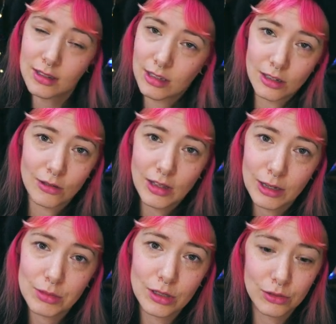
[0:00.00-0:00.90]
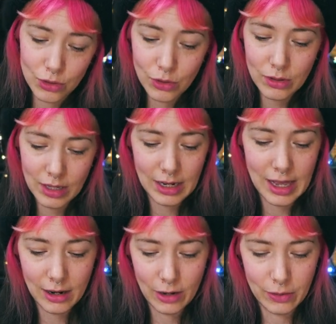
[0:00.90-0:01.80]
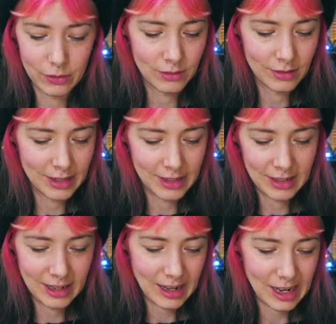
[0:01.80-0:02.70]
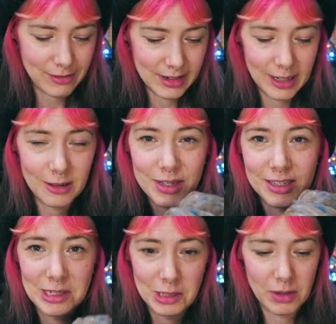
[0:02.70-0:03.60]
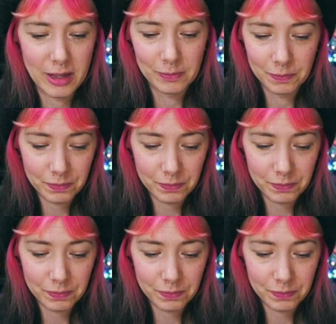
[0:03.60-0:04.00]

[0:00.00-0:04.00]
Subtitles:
you know, absolute truth, and let alone have a little bit to spin.